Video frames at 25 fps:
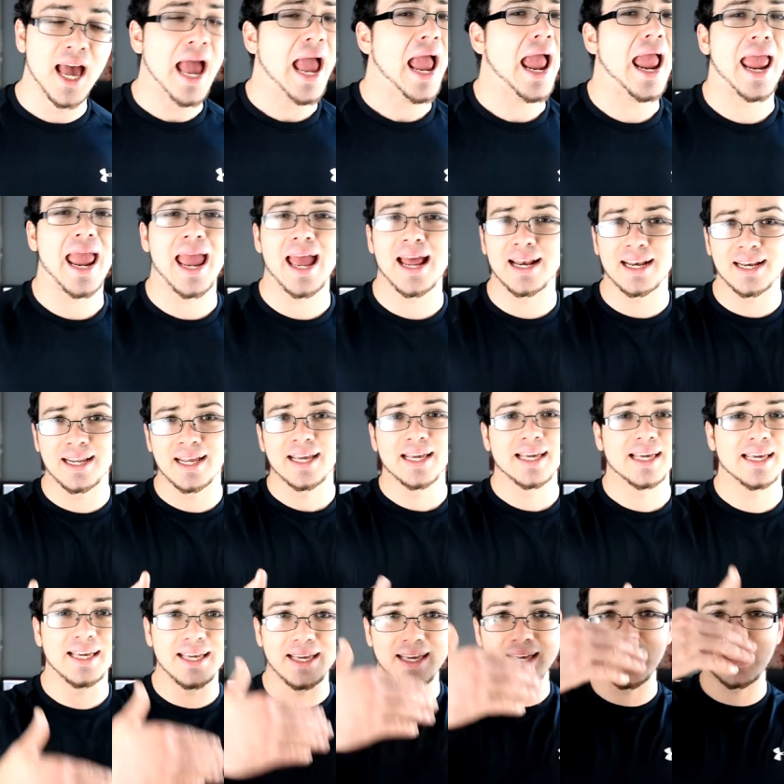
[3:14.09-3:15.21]
and
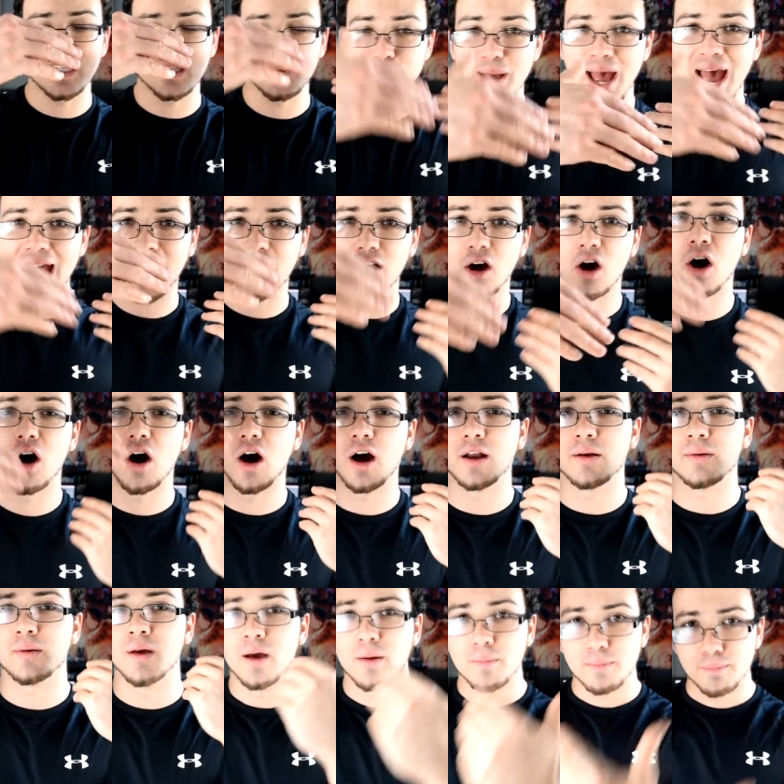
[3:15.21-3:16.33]
he is back
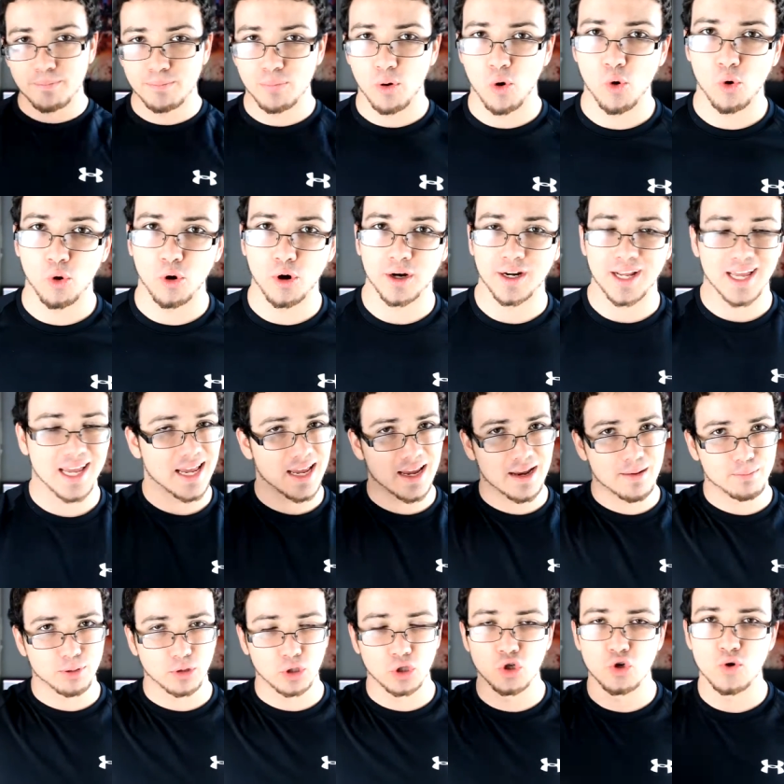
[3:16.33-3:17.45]
on board in
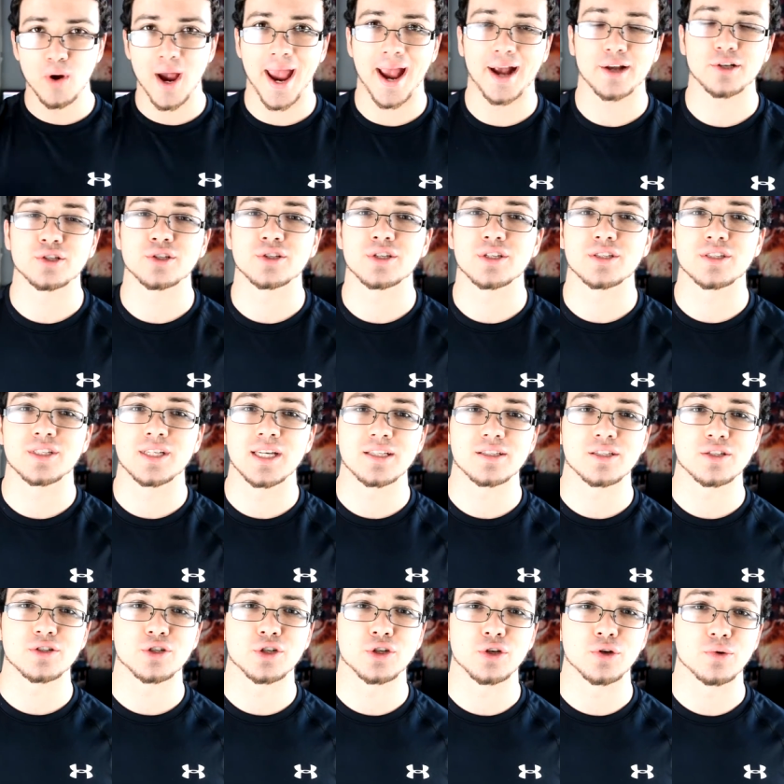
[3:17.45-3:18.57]
Blue Exorcist Season
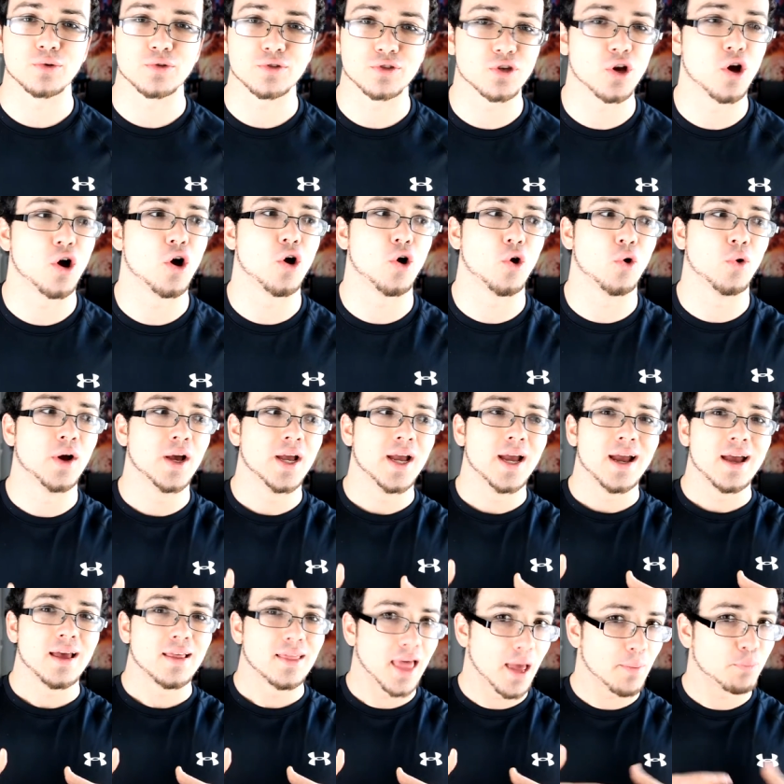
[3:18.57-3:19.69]
2. So
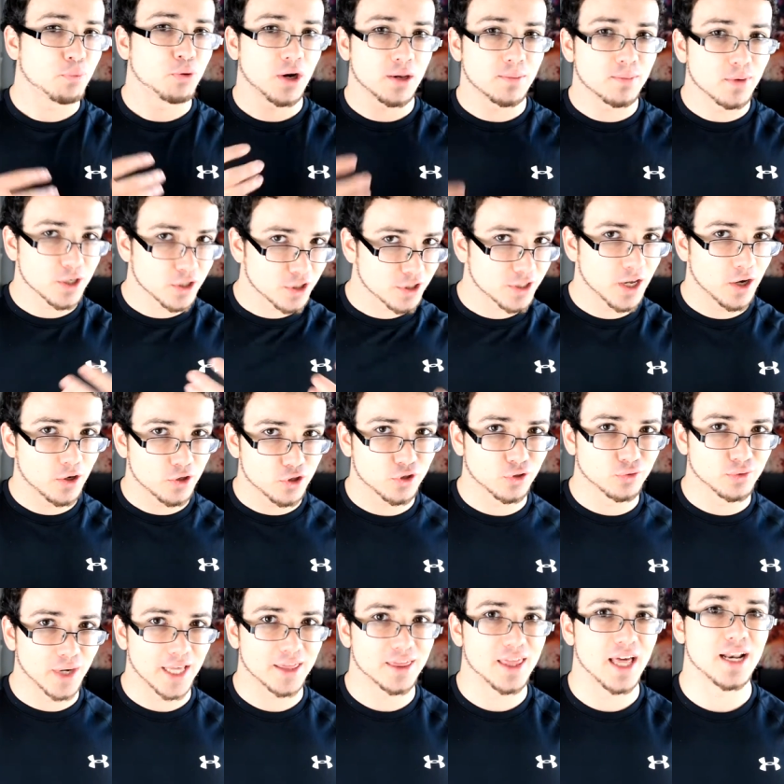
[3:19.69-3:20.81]
that pretty much tells you
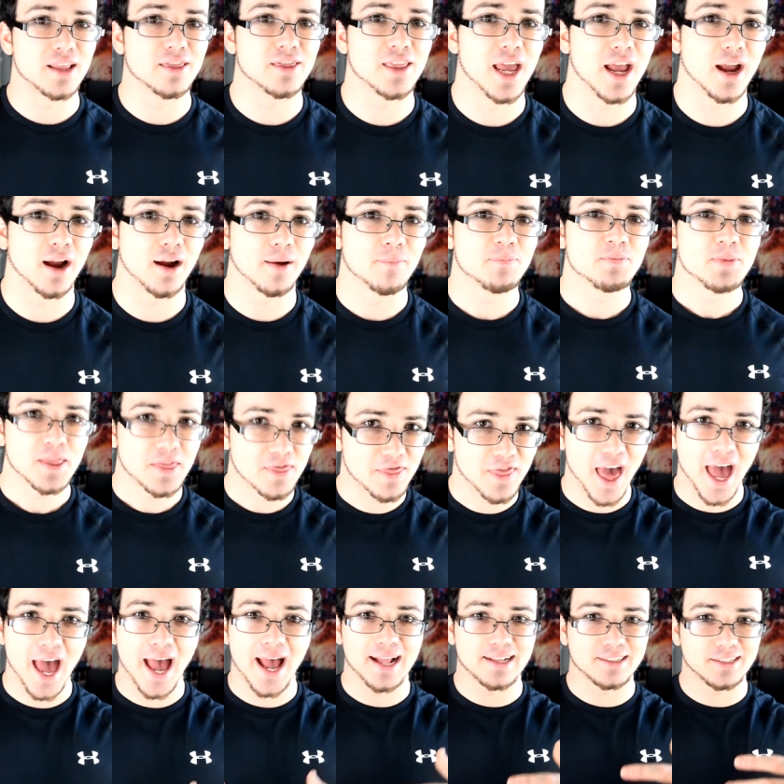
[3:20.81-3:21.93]
right then and there
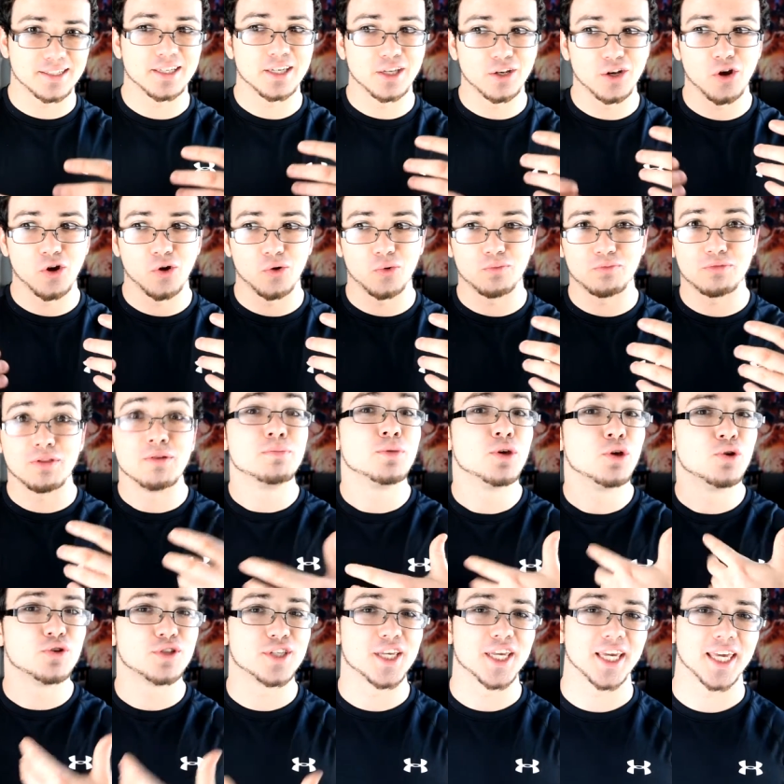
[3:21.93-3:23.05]
that, you know, the
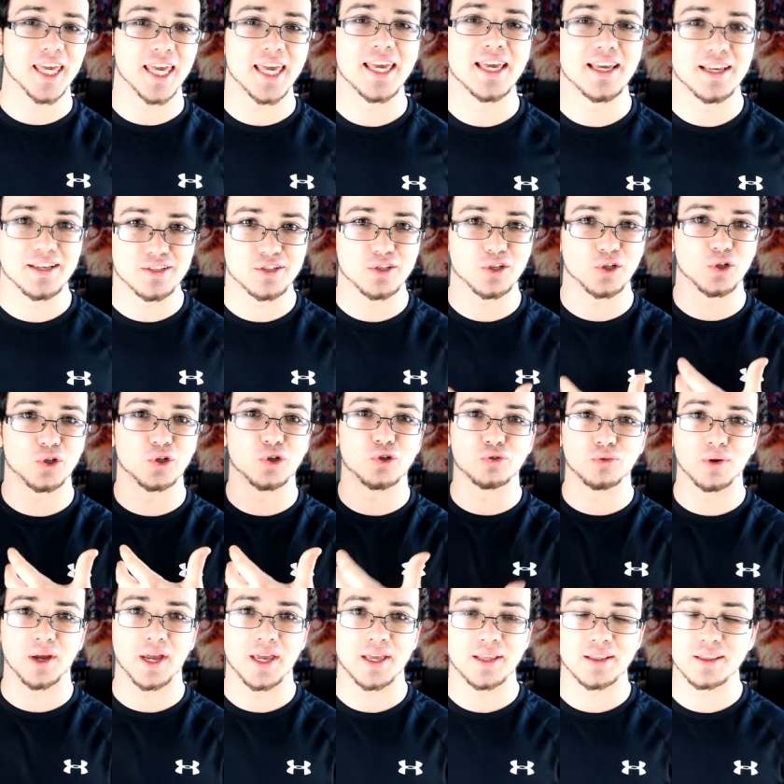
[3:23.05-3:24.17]
music is
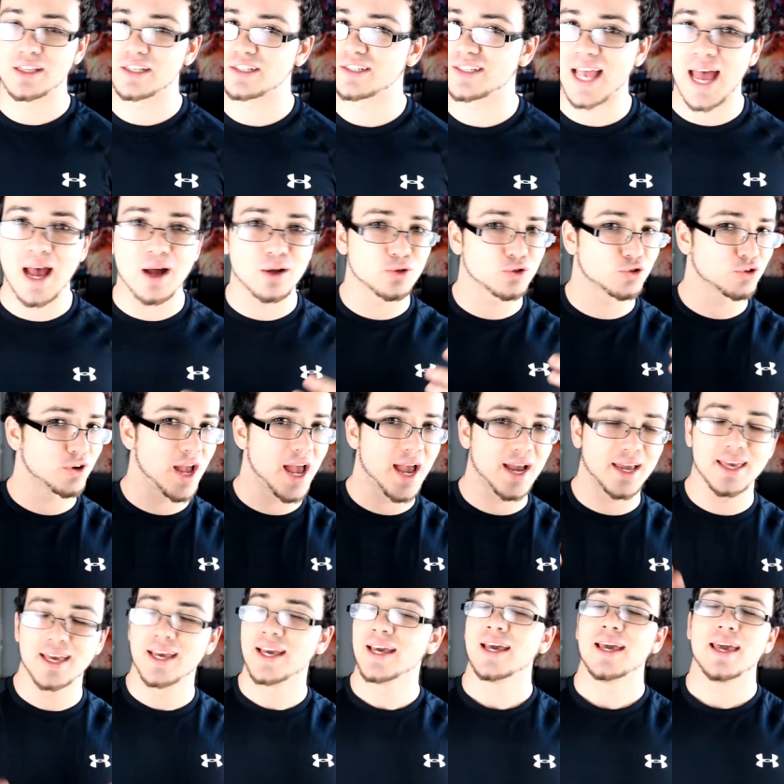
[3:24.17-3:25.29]
great. The soundtrack
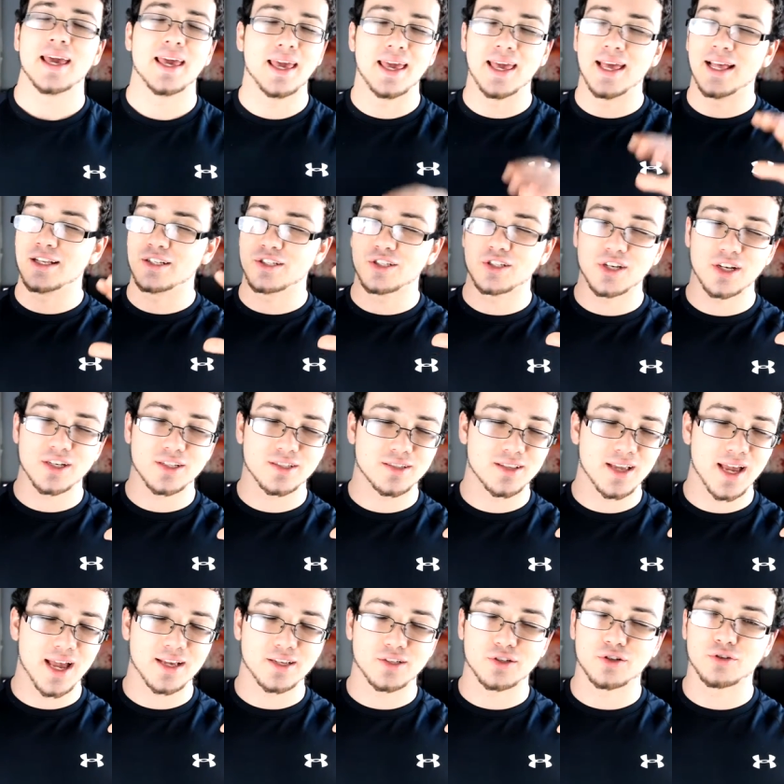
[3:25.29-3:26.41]
is just
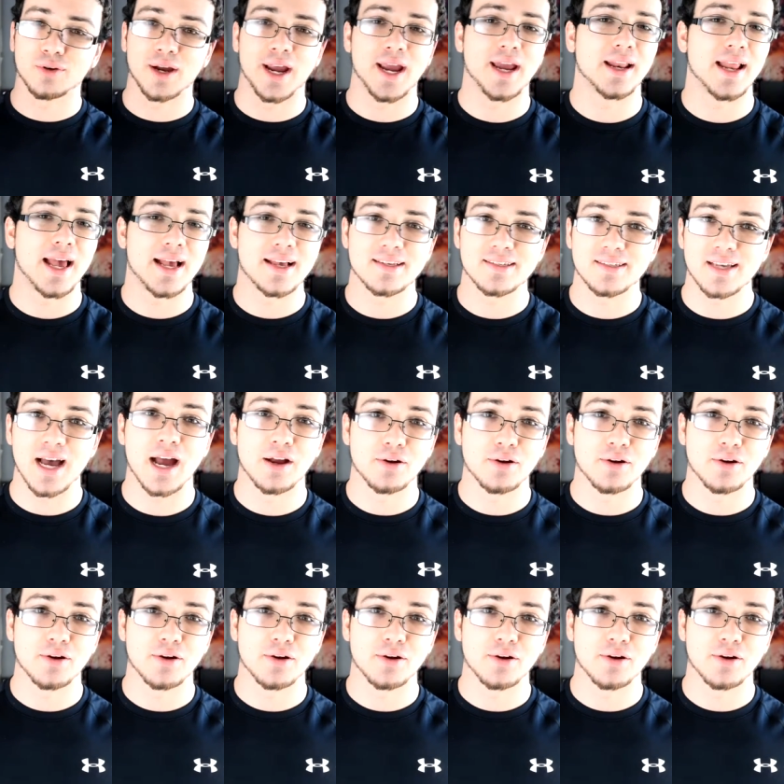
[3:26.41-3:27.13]
as great as I